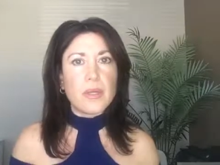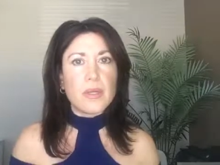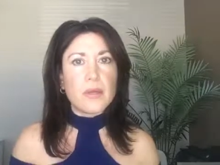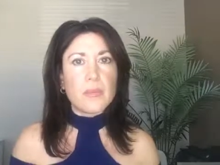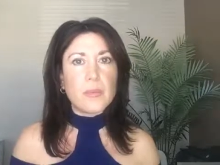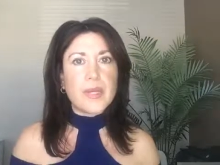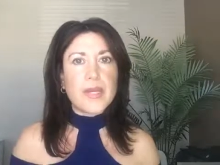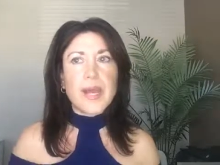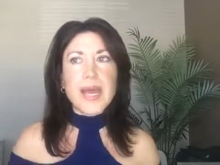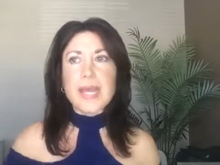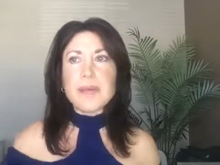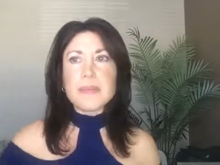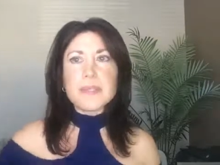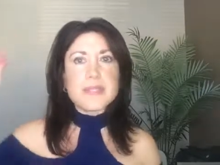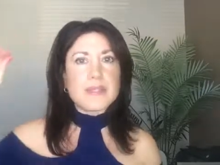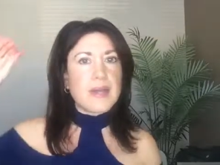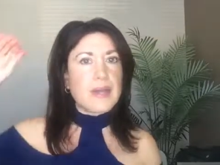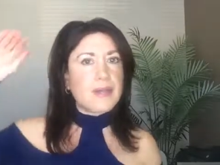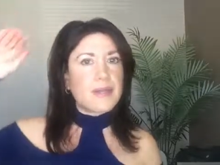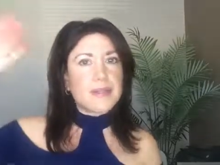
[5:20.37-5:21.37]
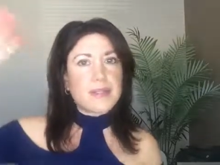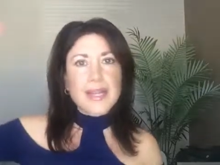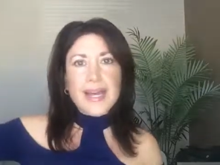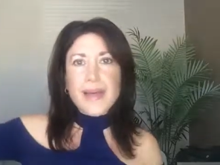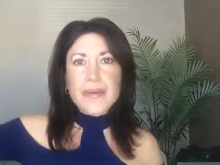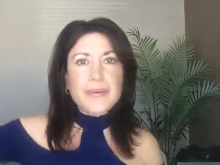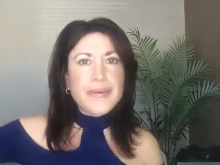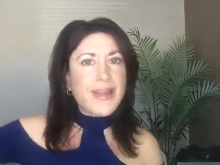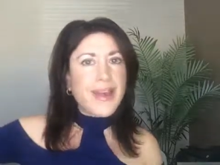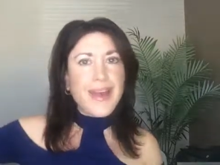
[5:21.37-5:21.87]
when I was on
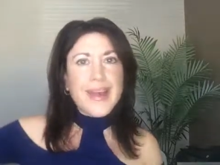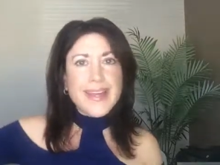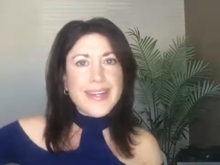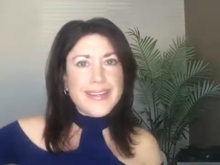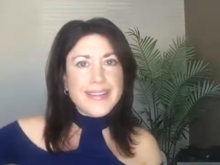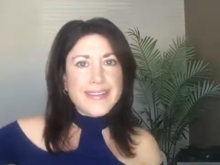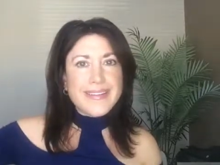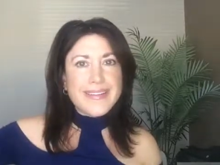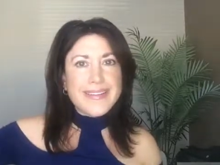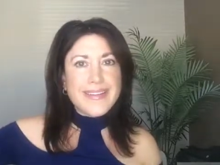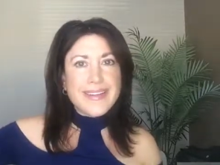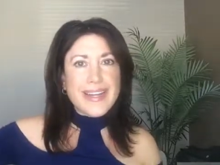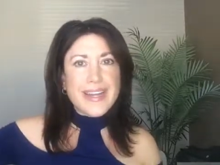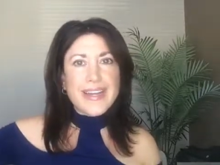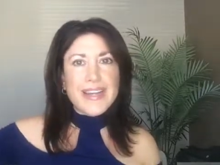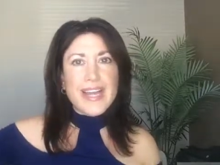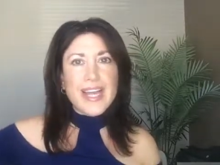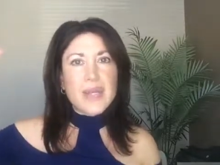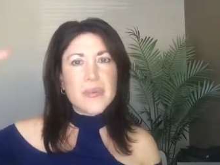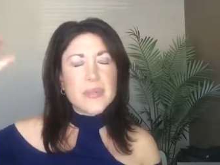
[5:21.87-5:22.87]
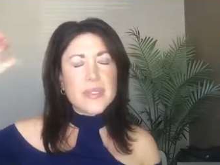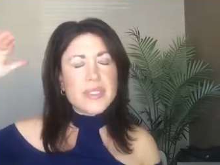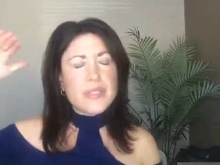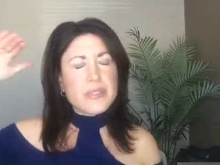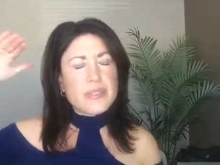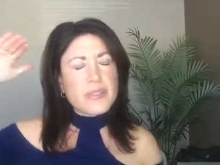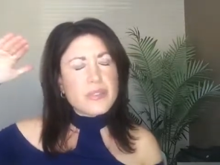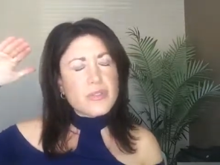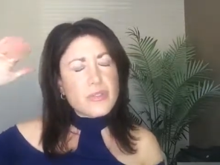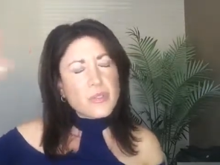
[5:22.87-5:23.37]
cloud 9 and I was
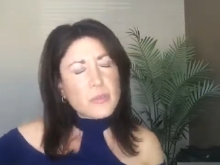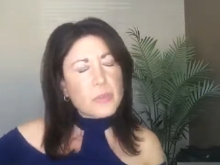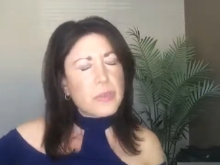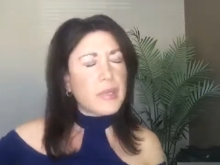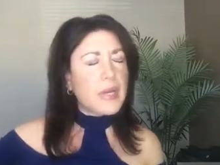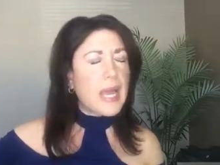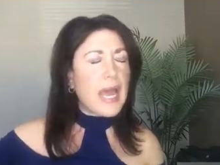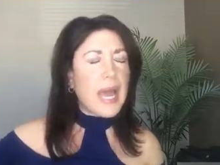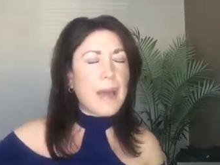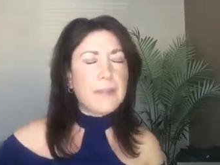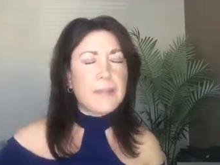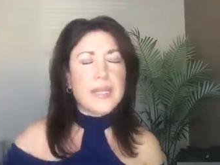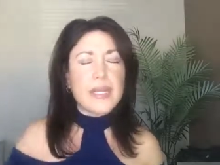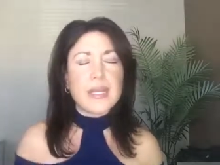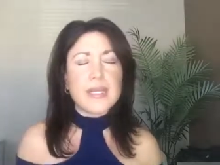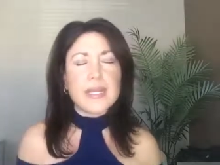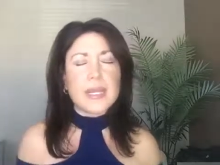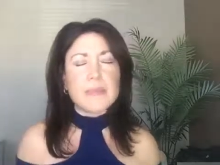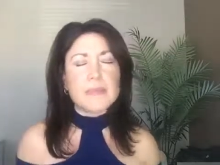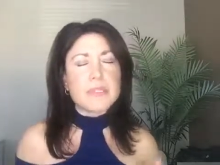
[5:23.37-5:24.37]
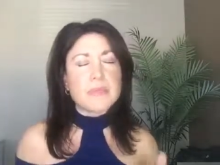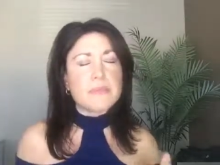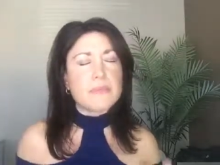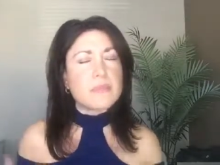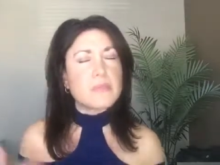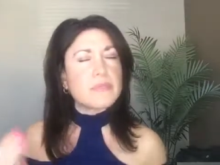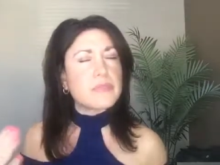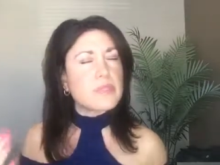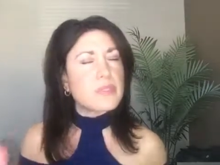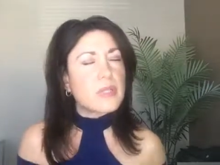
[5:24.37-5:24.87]
super happy and I was
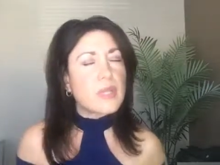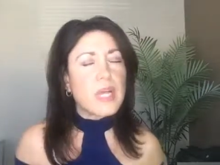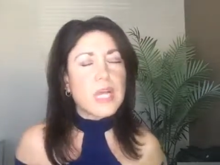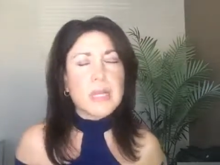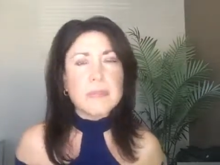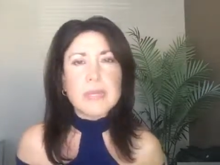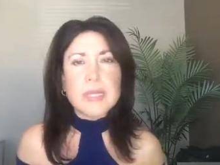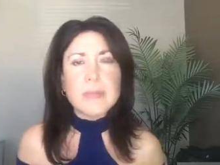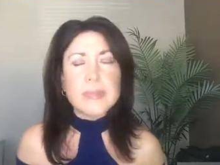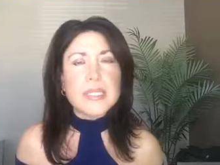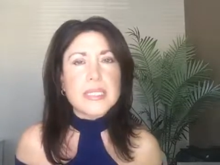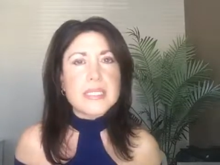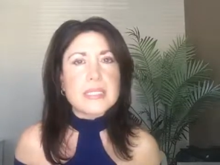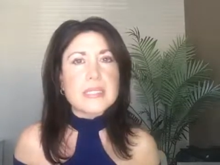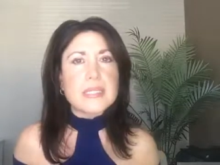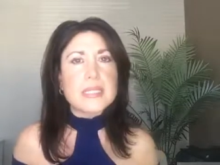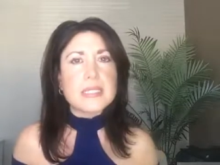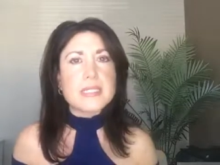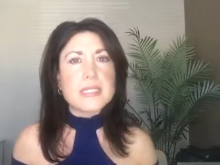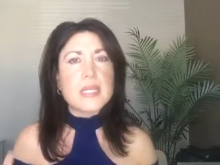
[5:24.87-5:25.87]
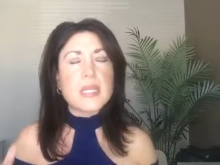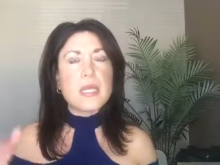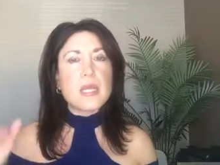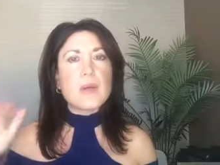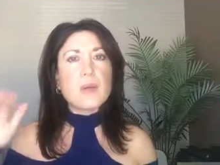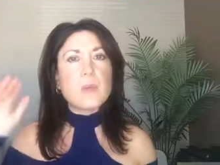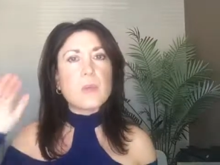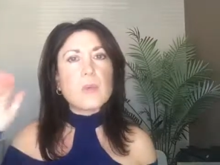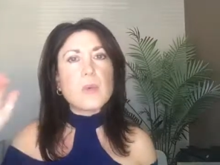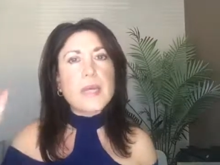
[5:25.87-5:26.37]
moving along in my business?
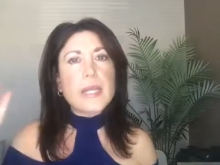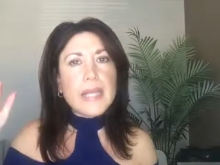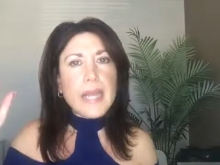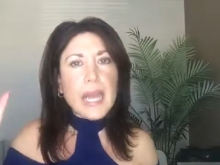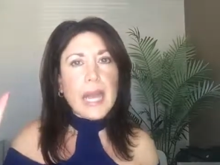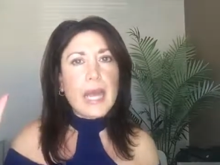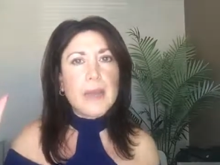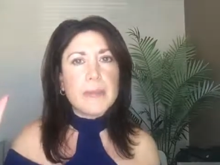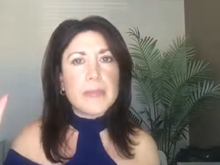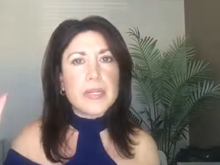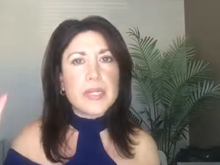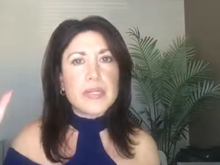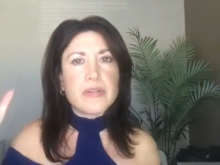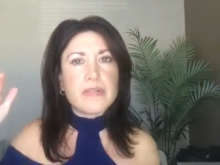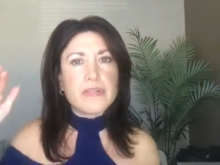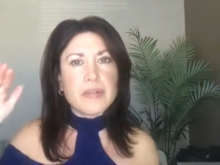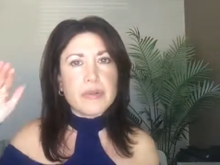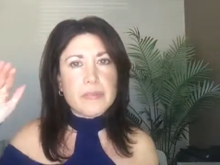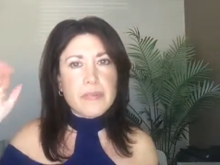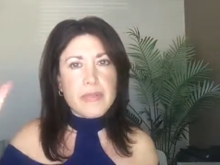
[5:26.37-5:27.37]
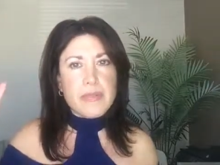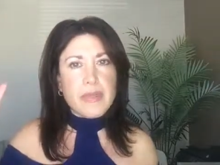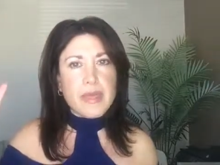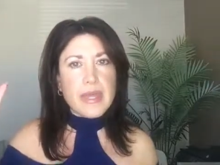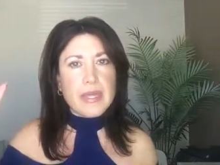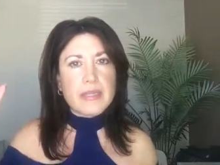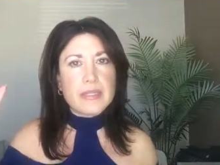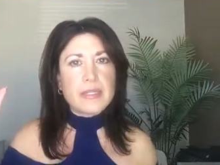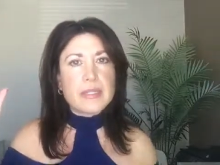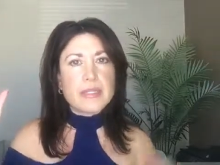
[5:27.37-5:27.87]
What happened from
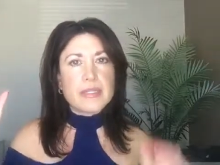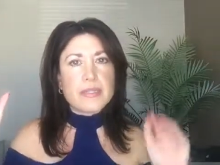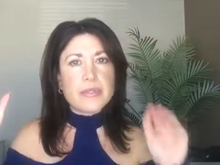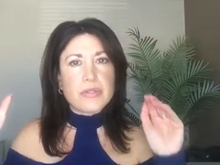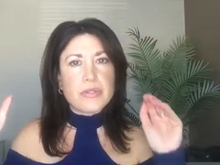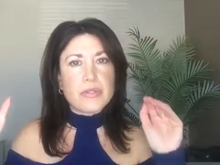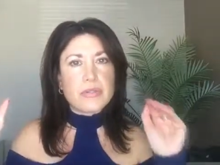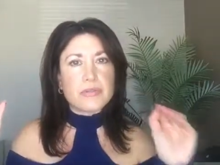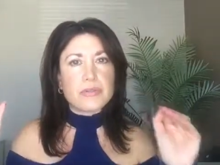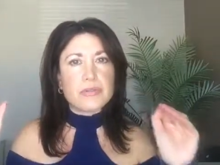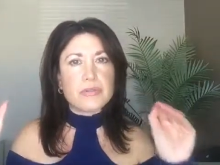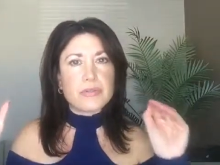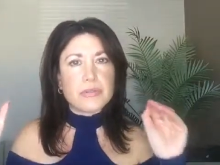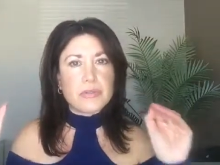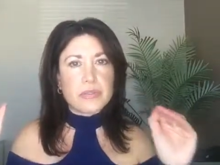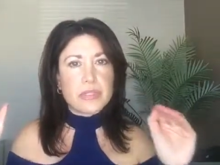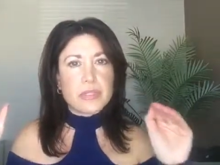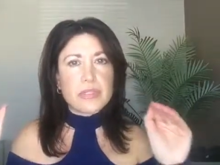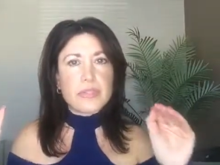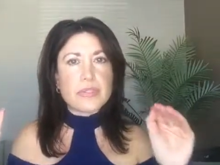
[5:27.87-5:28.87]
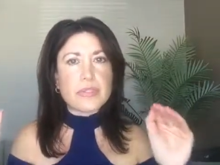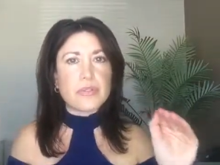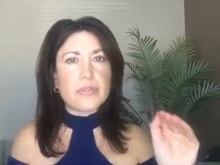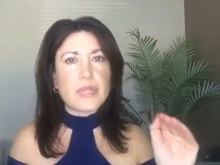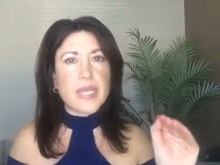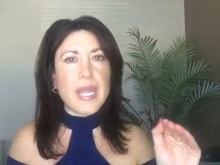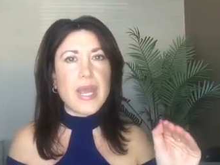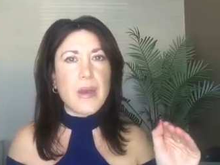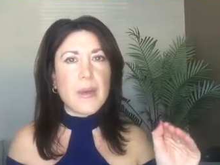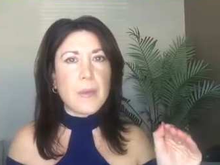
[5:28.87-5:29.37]
then until
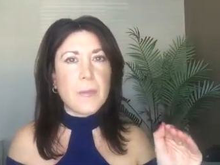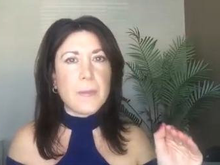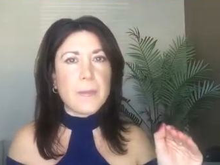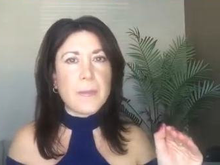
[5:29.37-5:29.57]
now?